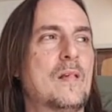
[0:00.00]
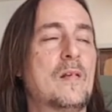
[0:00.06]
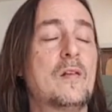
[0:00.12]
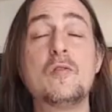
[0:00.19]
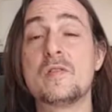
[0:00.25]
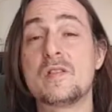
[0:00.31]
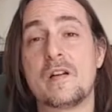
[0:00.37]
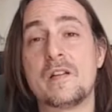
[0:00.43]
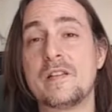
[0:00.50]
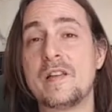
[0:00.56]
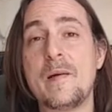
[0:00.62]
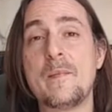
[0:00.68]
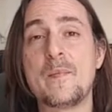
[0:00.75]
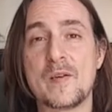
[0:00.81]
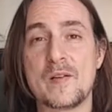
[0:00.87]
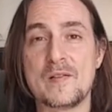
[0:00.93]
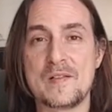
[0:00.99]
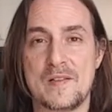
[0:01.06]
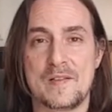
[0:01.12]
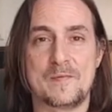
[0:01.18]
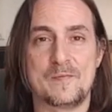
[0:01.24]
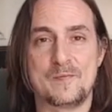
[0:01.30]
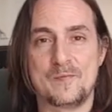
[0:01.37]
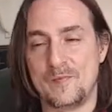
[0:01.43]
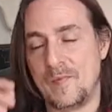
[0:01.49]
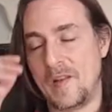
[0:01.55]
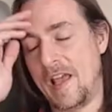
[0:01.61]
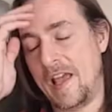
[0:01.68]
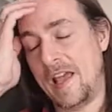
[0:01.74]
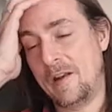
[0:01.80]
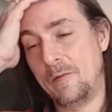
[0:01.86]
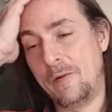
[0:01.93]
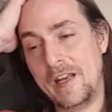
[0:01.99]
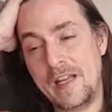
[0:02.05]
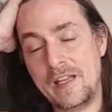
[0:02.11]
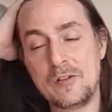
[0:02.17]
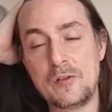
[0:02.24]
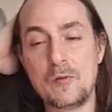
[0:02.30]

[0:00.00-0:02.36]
lose our tempers. And we need